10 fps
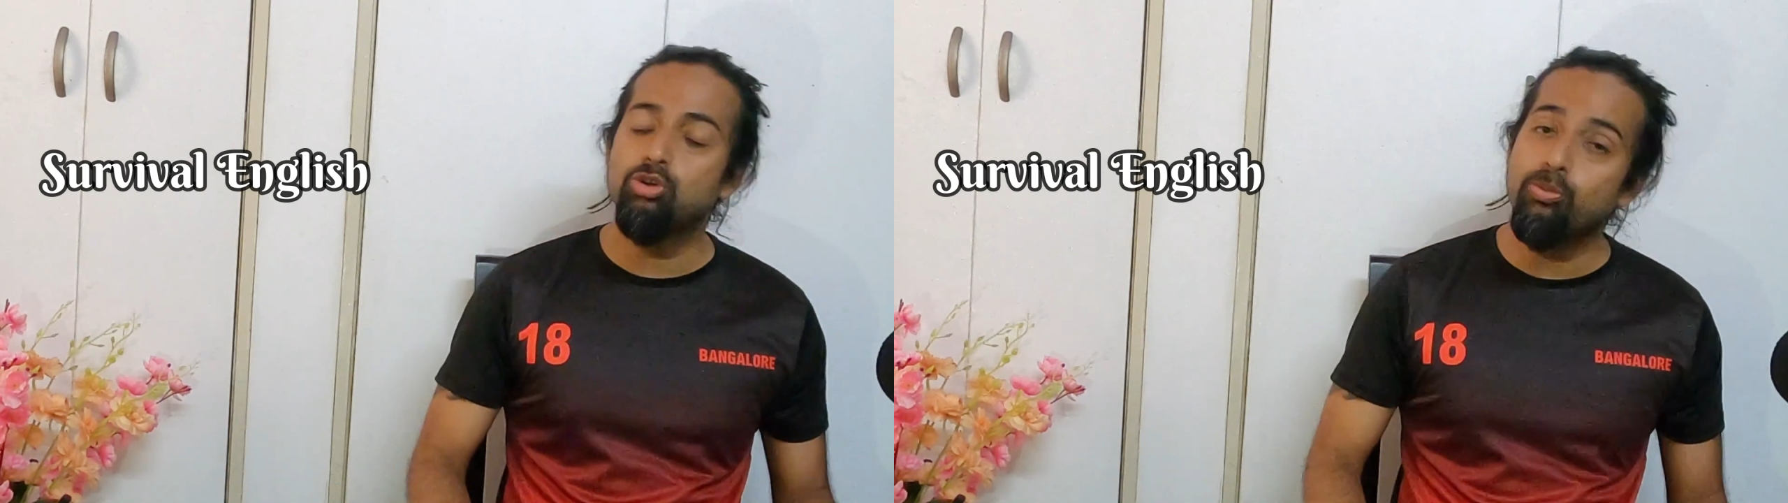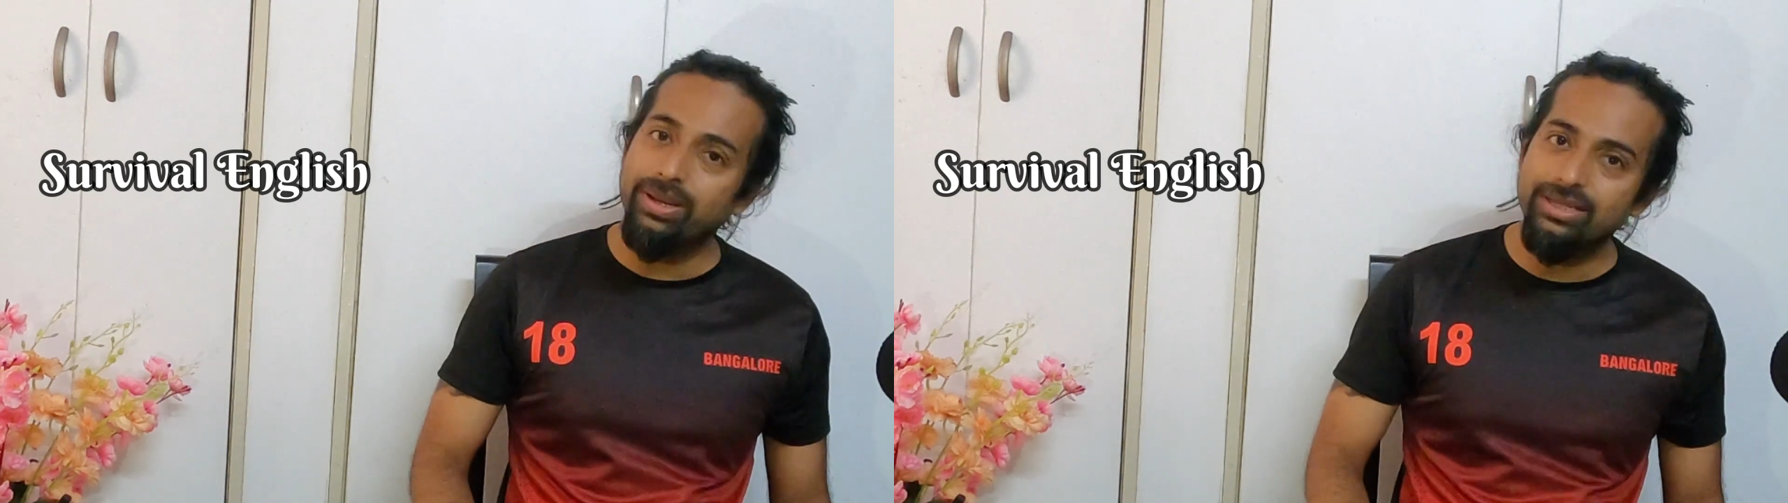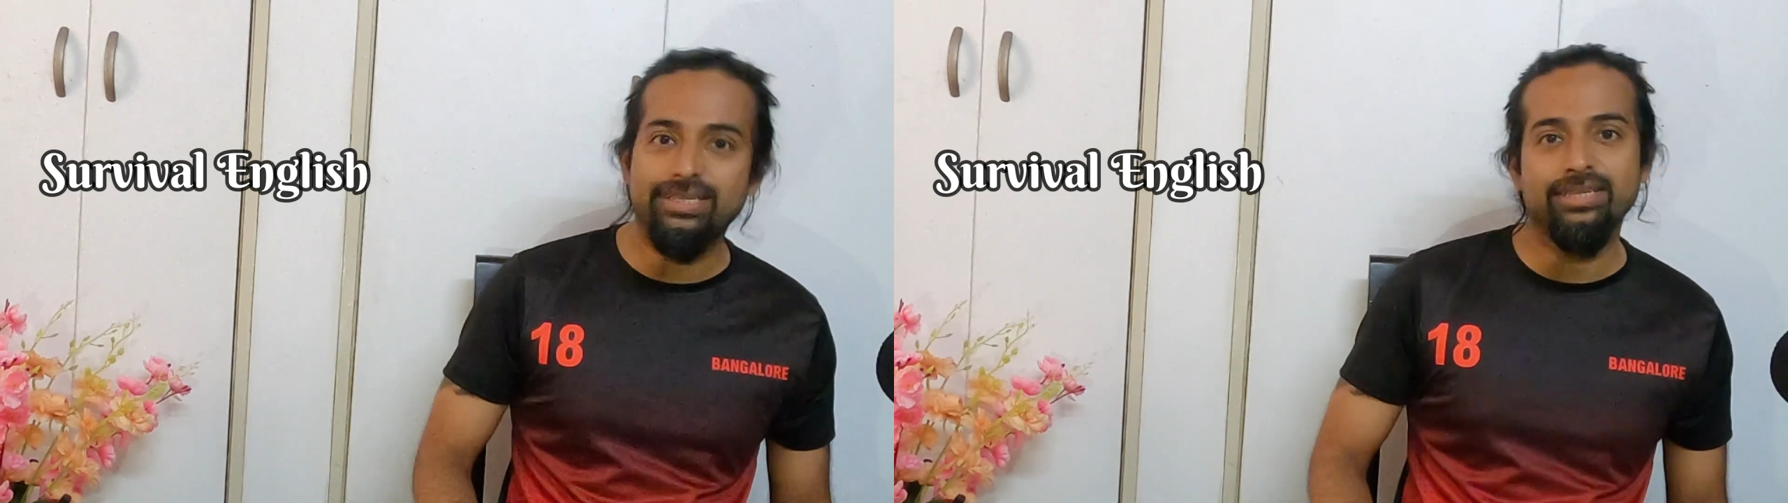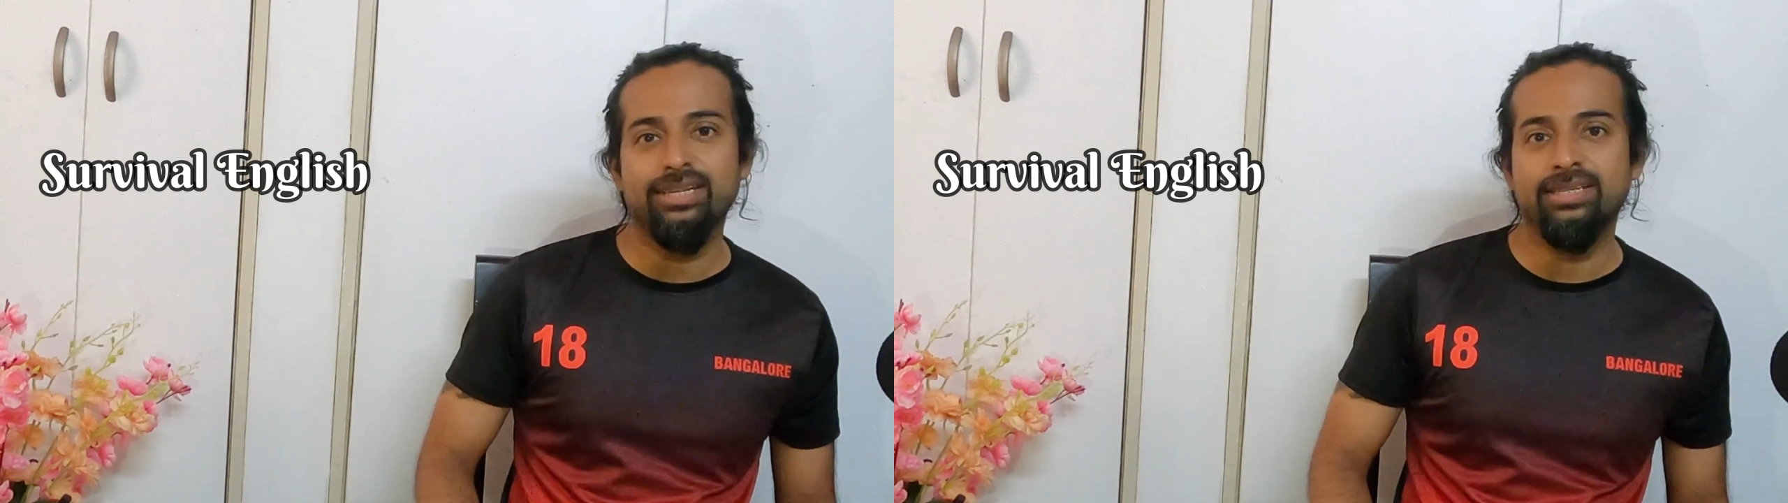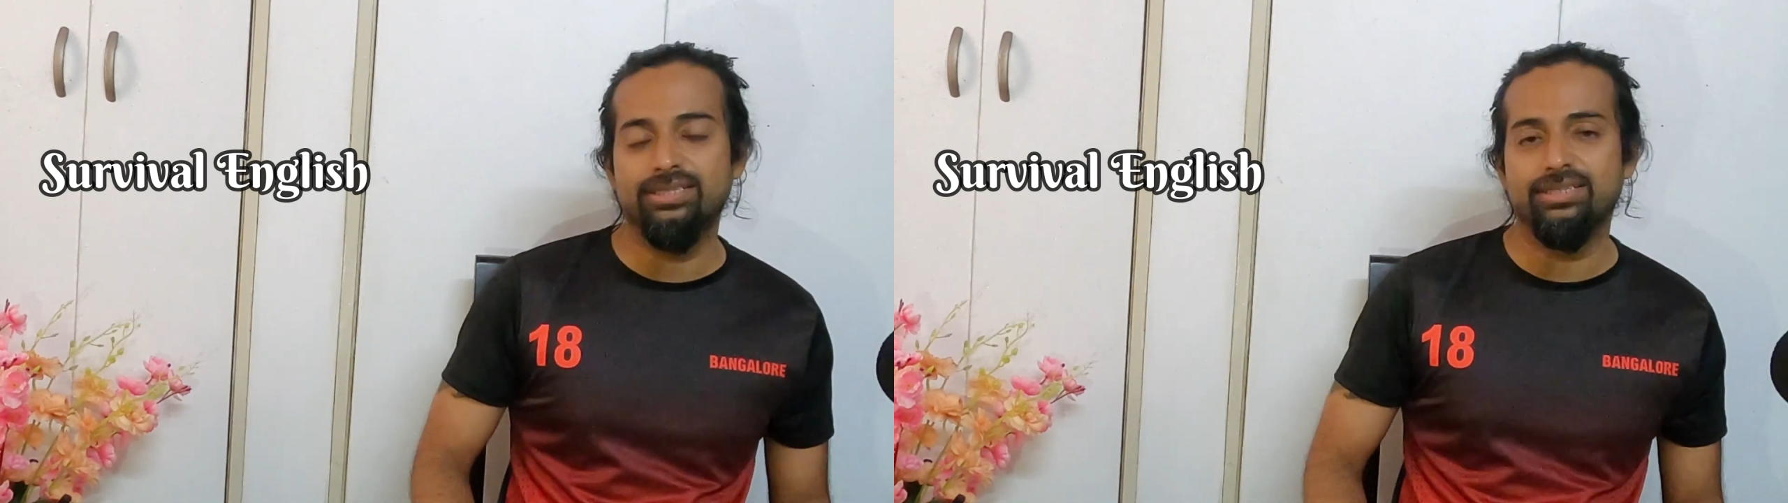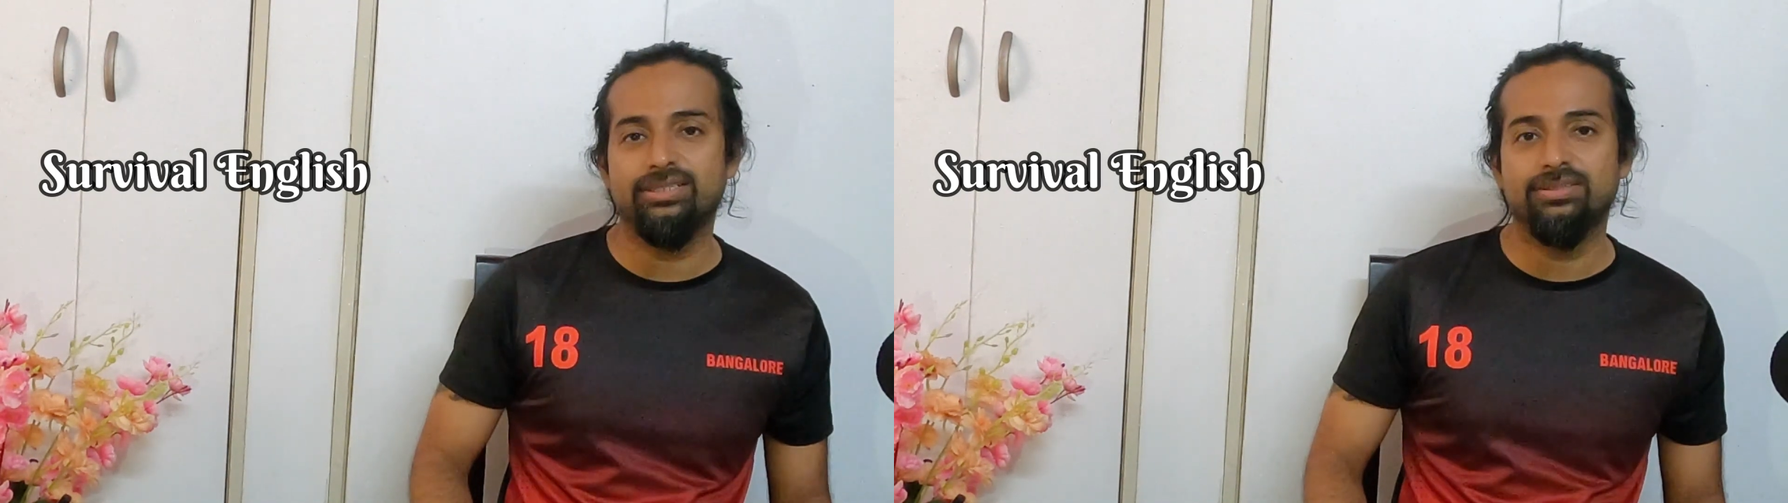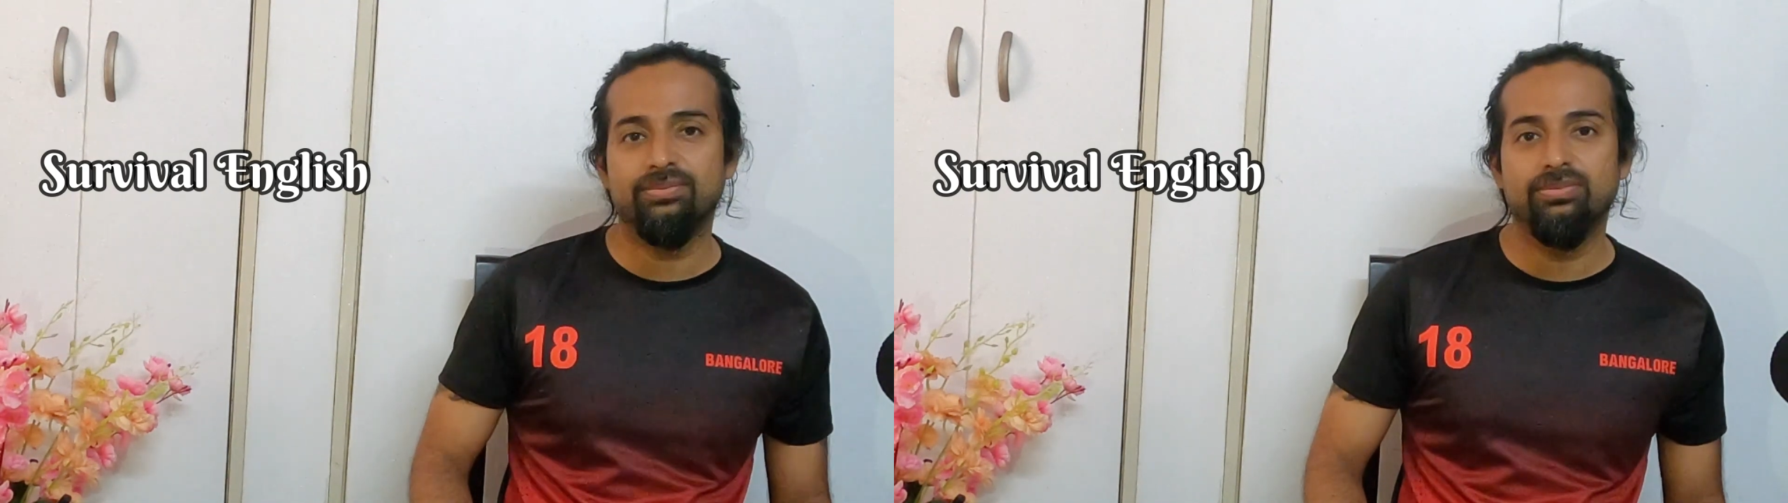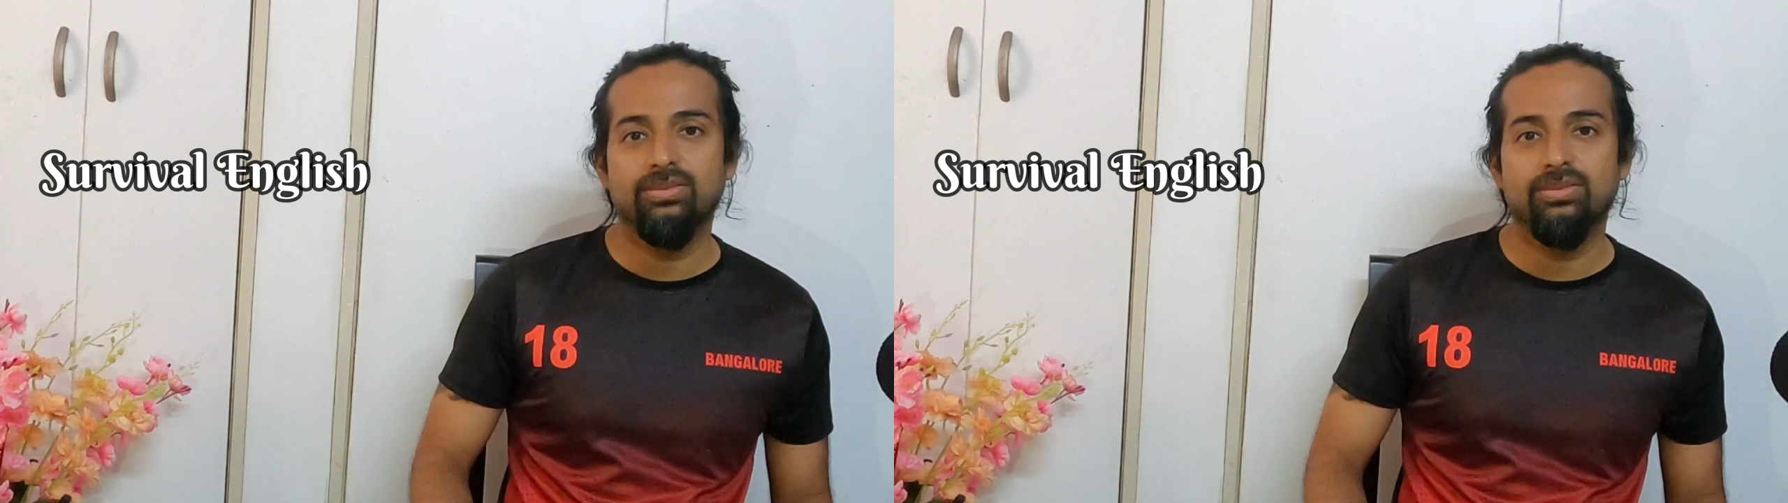too many sentences.